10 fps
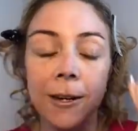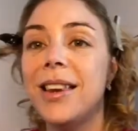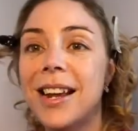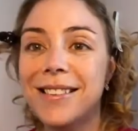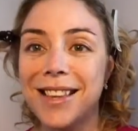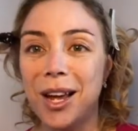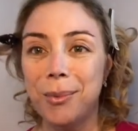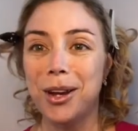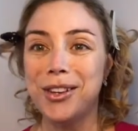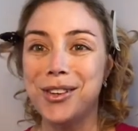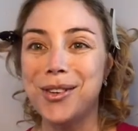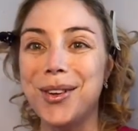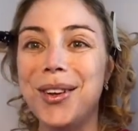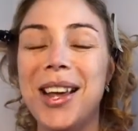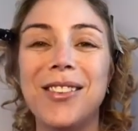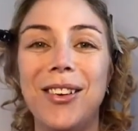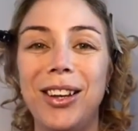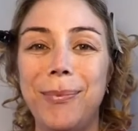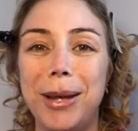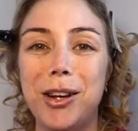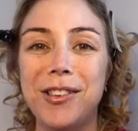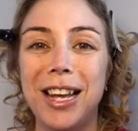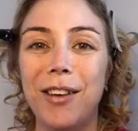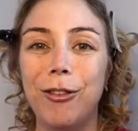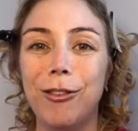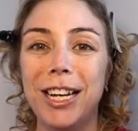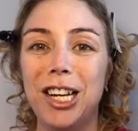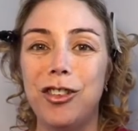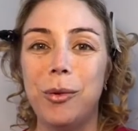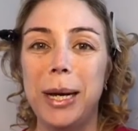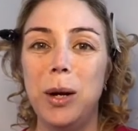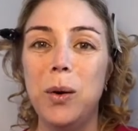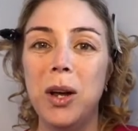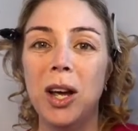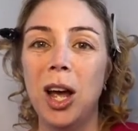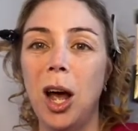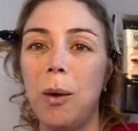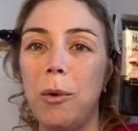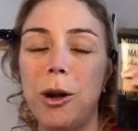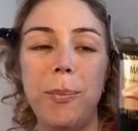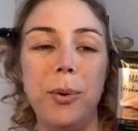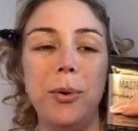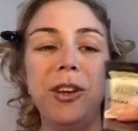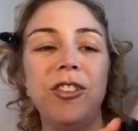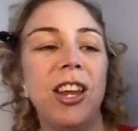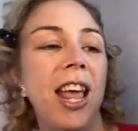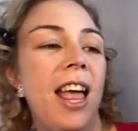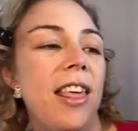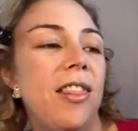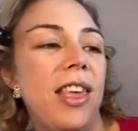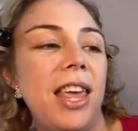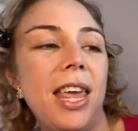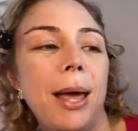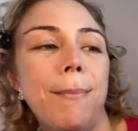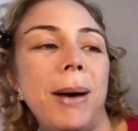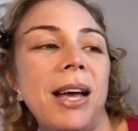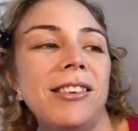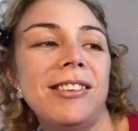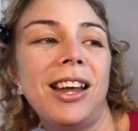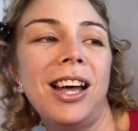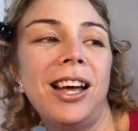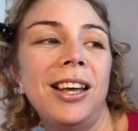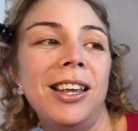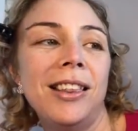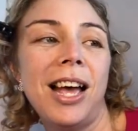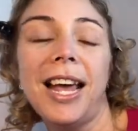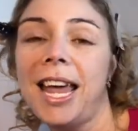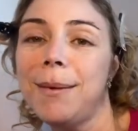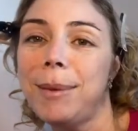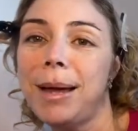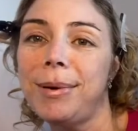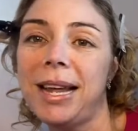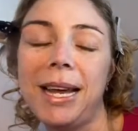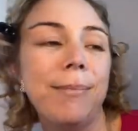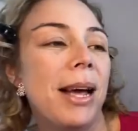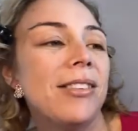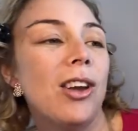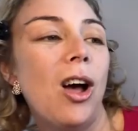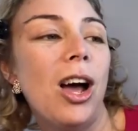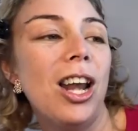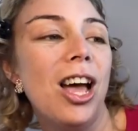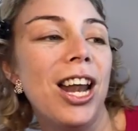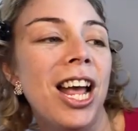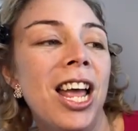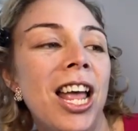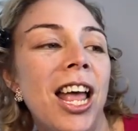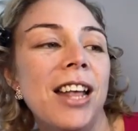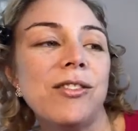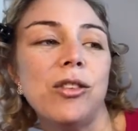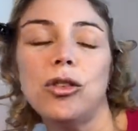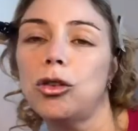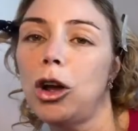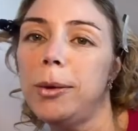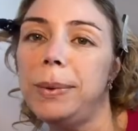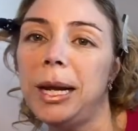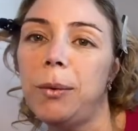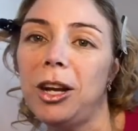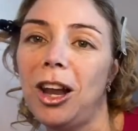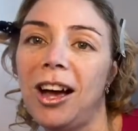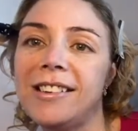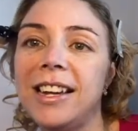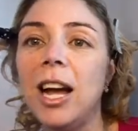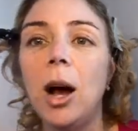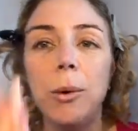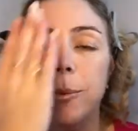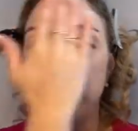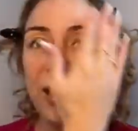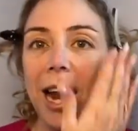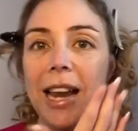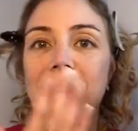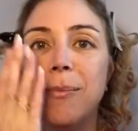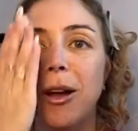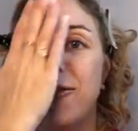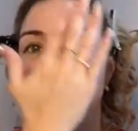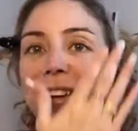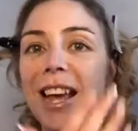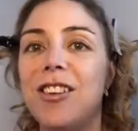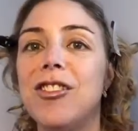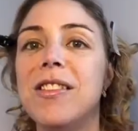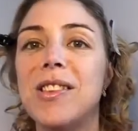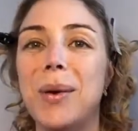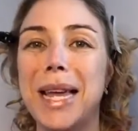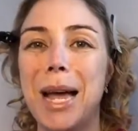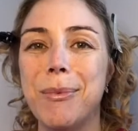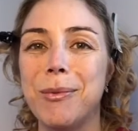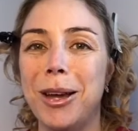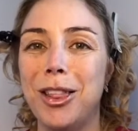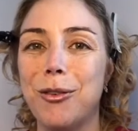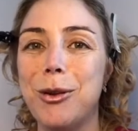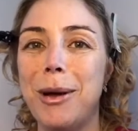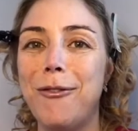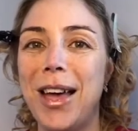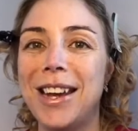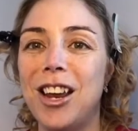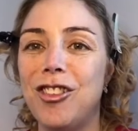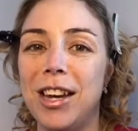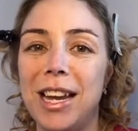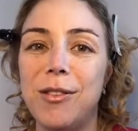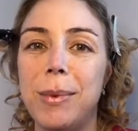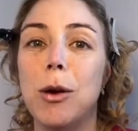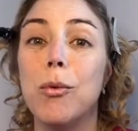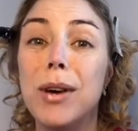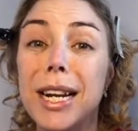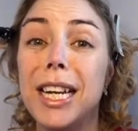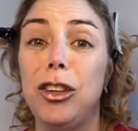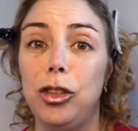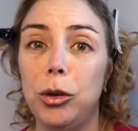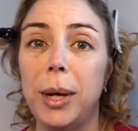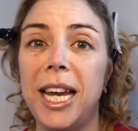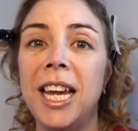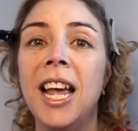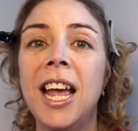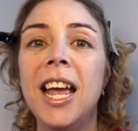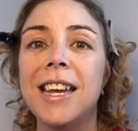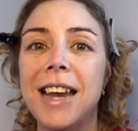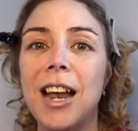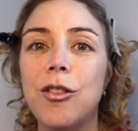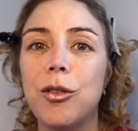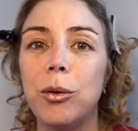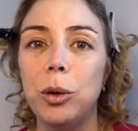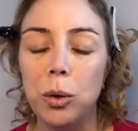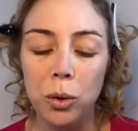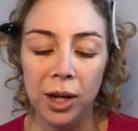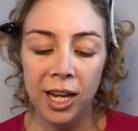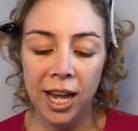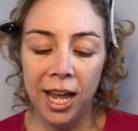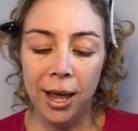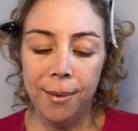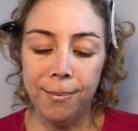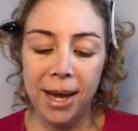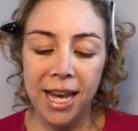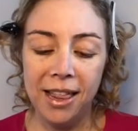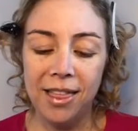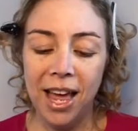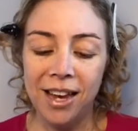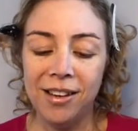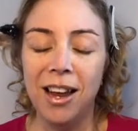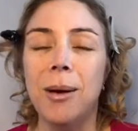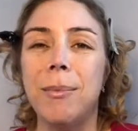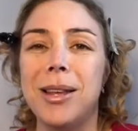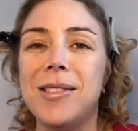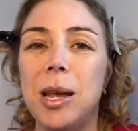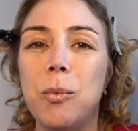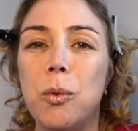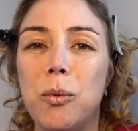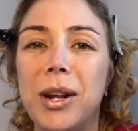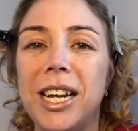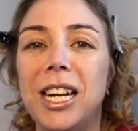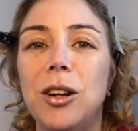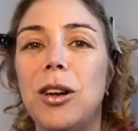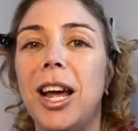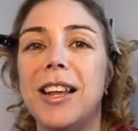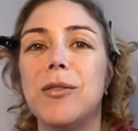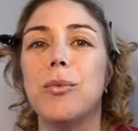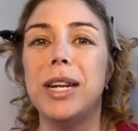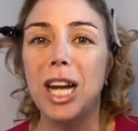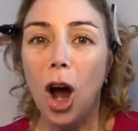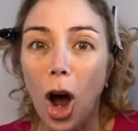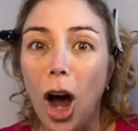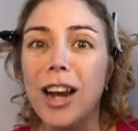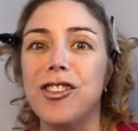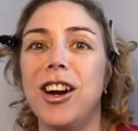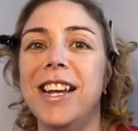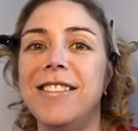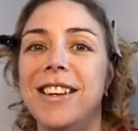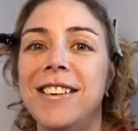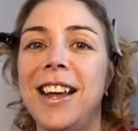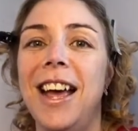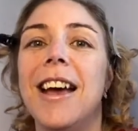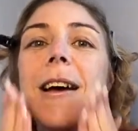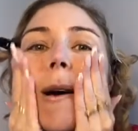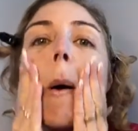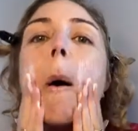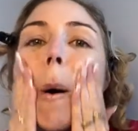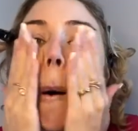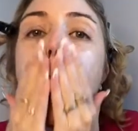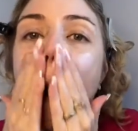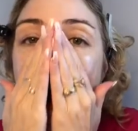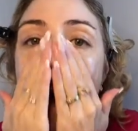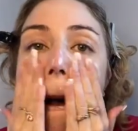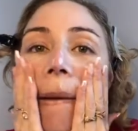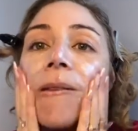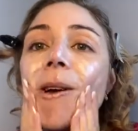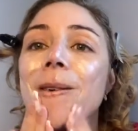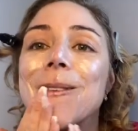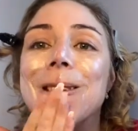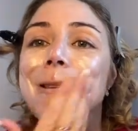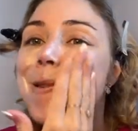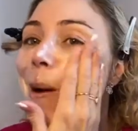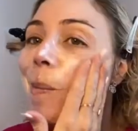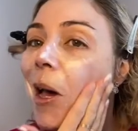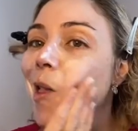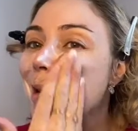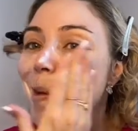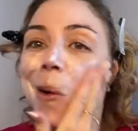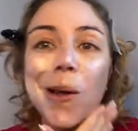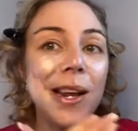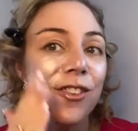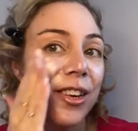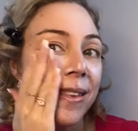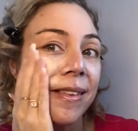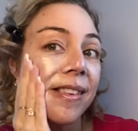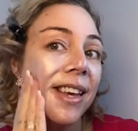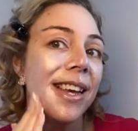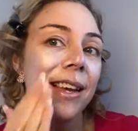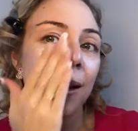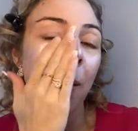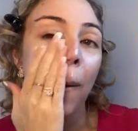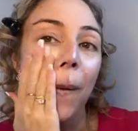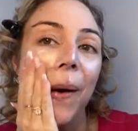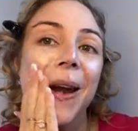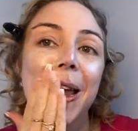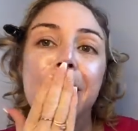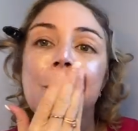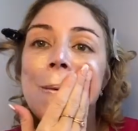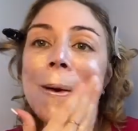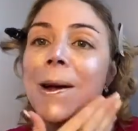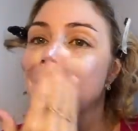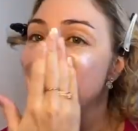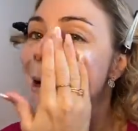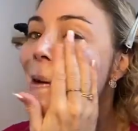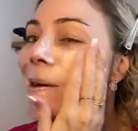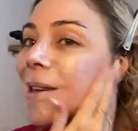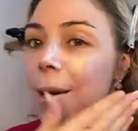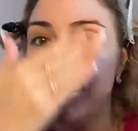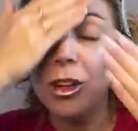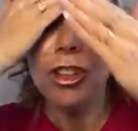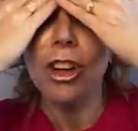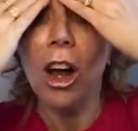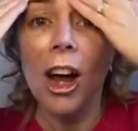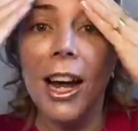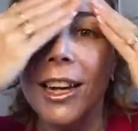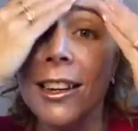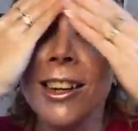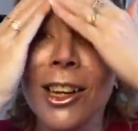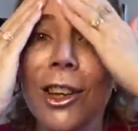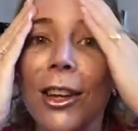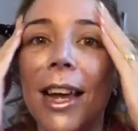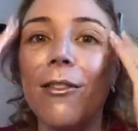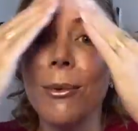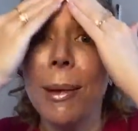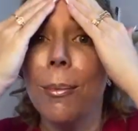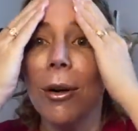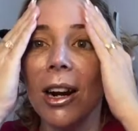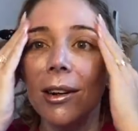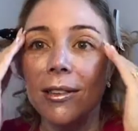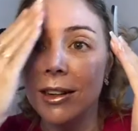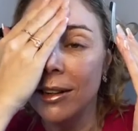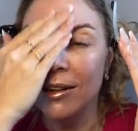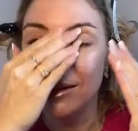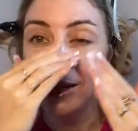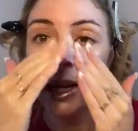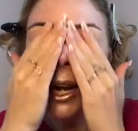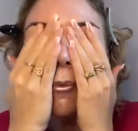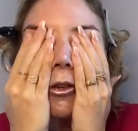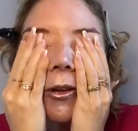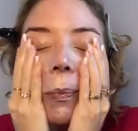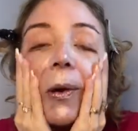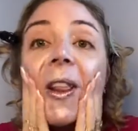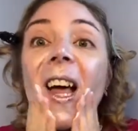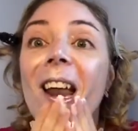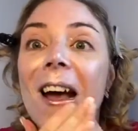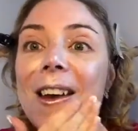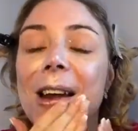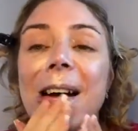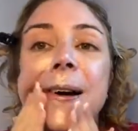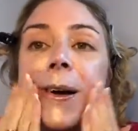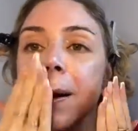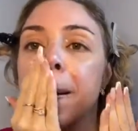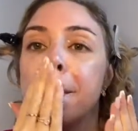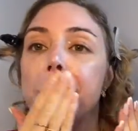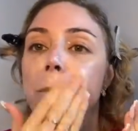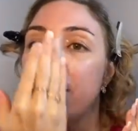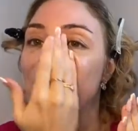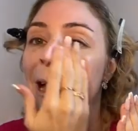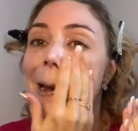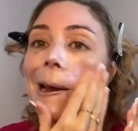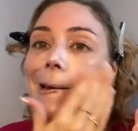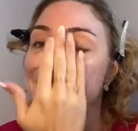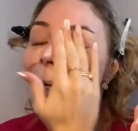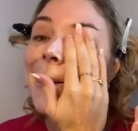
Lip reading: The next thing I'm going to do is, because I love a really dewy look, I want to put the Maybelline Master Highlighter. It's a strobe liquid lighting. I want to put that under my foundation so it comes through my foundation and gives me a really dewy, natural look, meaning that my skin will really look like it's really hydrated. So I'm just going to rub that through, and as you can see already, just how much shine you get from that product. I'm just putting that under my foundation.